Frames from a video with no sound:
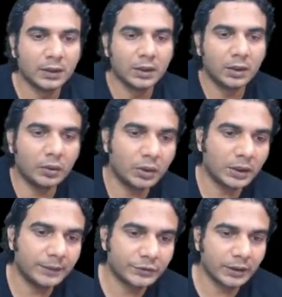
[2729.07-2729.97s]
Oh,
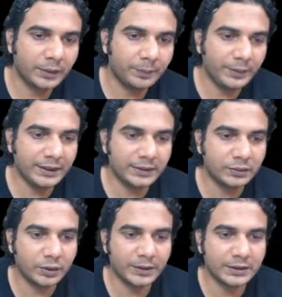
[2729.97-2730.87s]
I'm sorry. P is
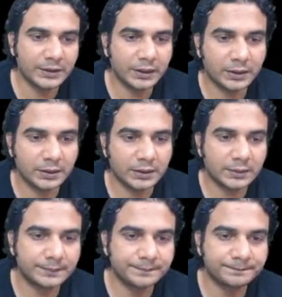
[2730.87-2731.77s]
going to be 0.
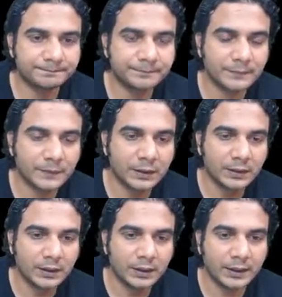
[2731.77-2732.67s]

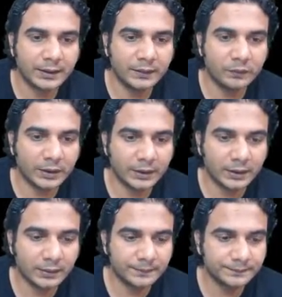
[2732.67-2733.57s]
I did one error.